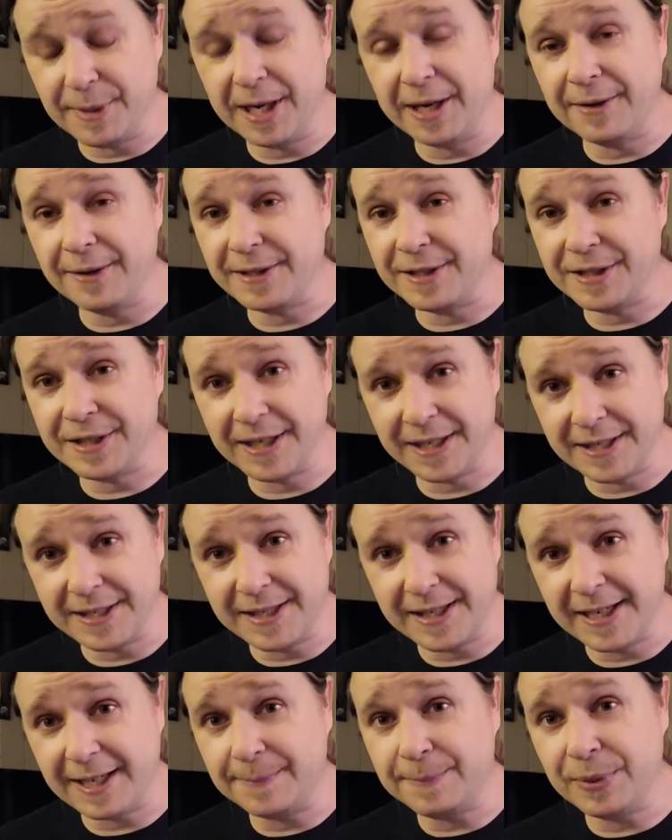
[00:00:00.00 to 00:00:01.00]
marriage does
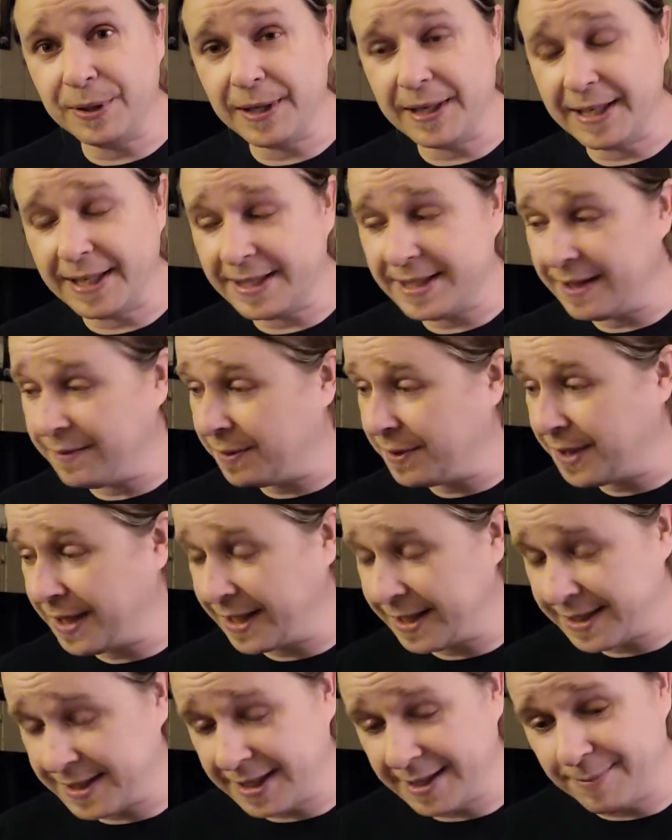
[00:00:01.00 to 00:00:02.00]
take place.
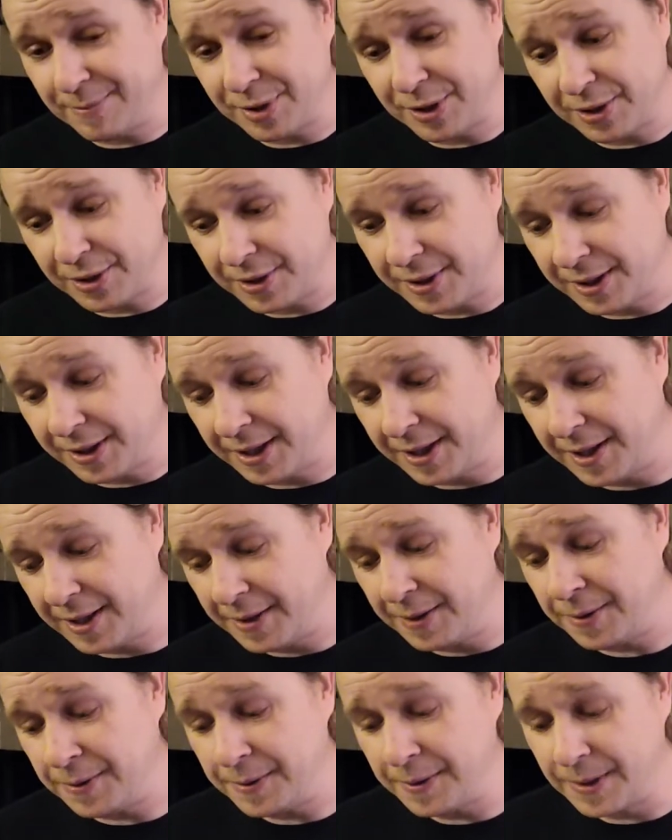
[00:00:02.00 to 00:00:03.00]
Everything seems good to
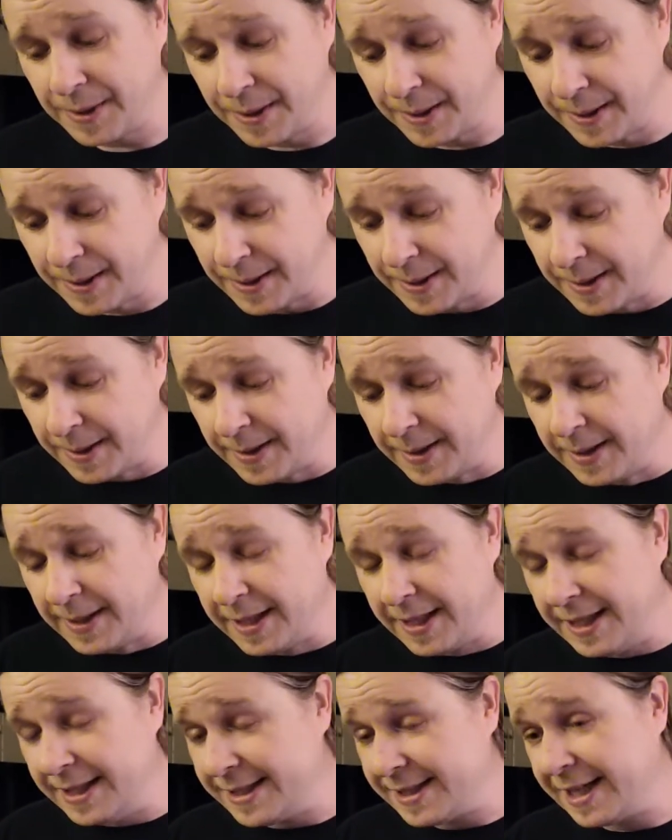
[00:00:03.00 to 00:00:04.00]
go.
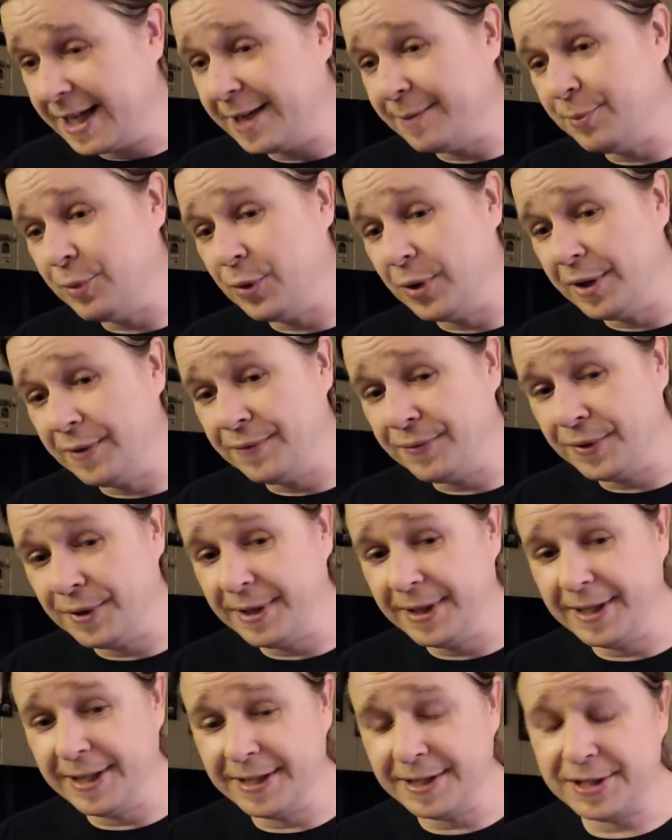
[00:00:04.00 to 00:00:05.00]
He's got a
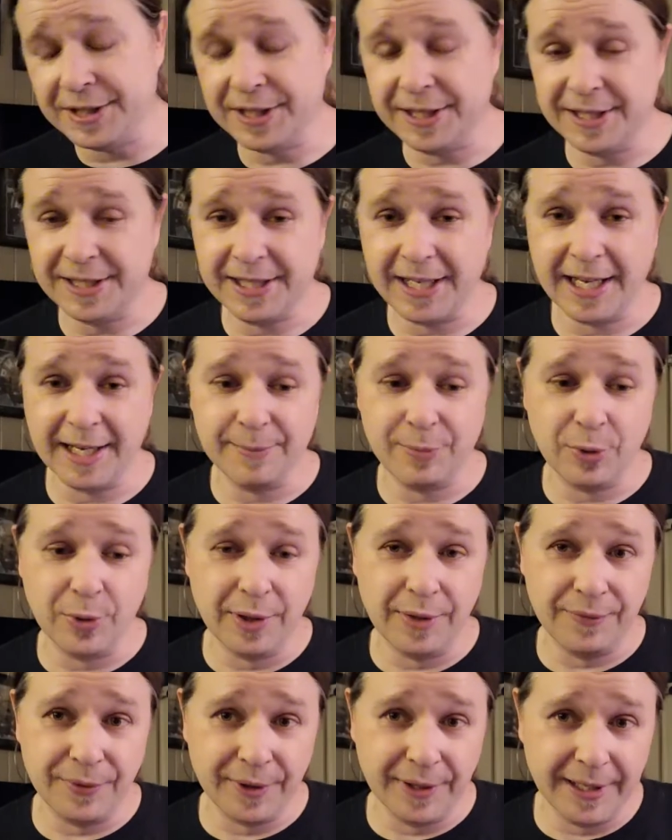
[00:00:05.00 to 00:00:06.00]
boyfriend. She's got a
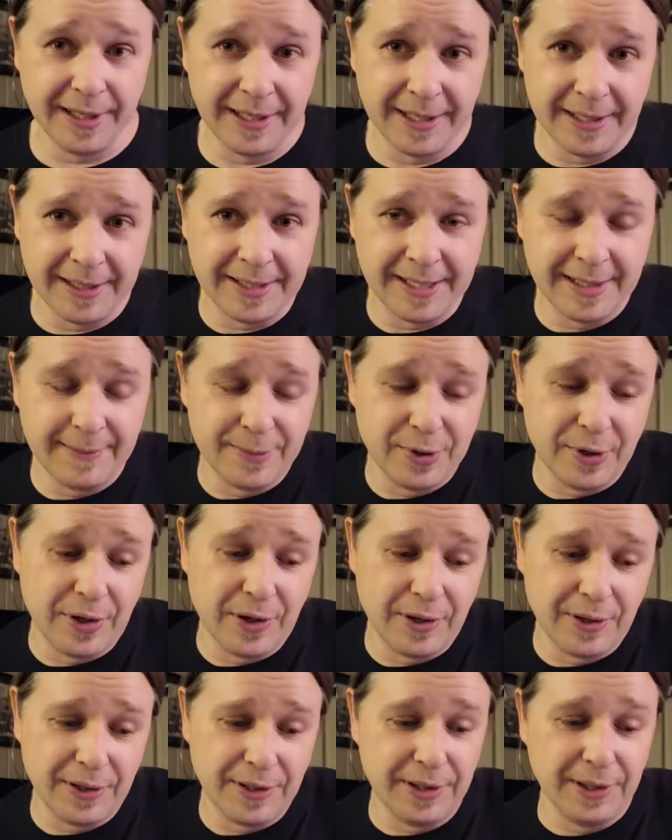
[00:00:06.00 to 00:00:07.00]
boyfriend. Seems
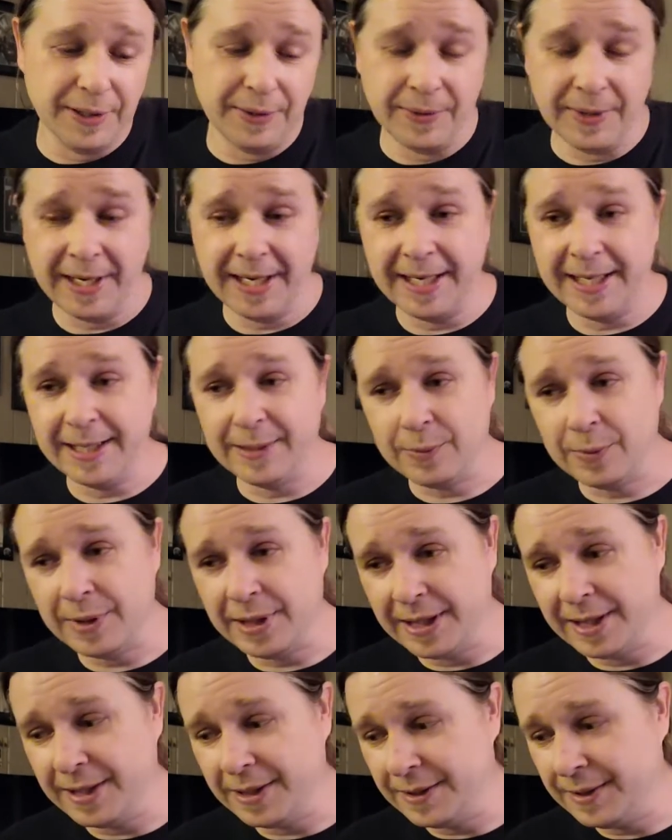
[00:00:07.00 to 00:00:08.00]
all good, right?
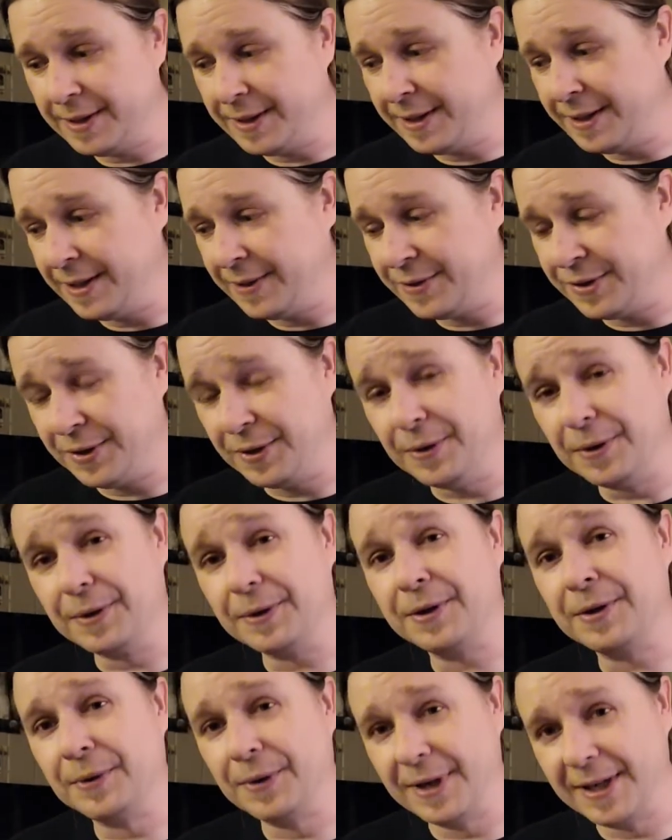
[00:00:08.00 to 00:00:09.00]
Well, you know, Sir
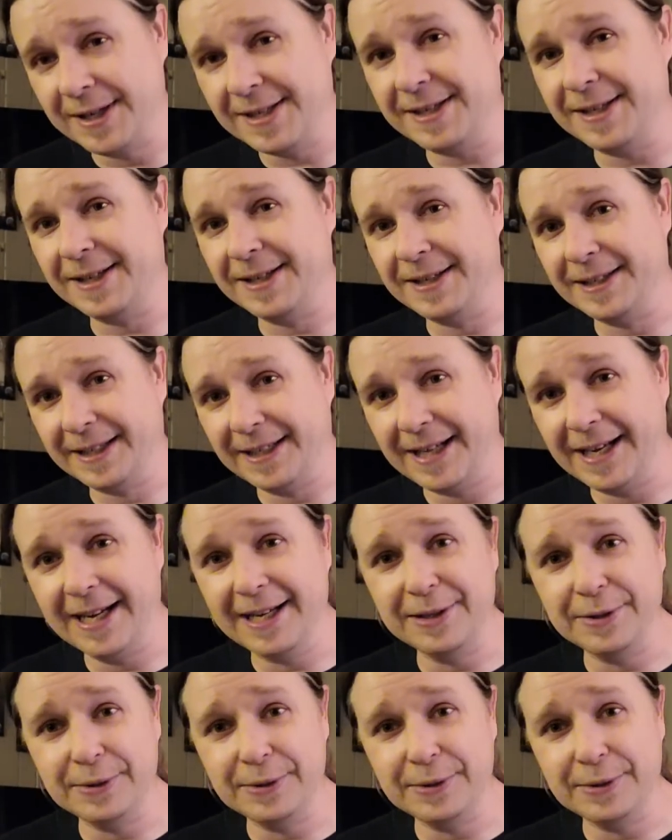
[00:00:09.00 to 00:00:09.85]
Kristen, the guy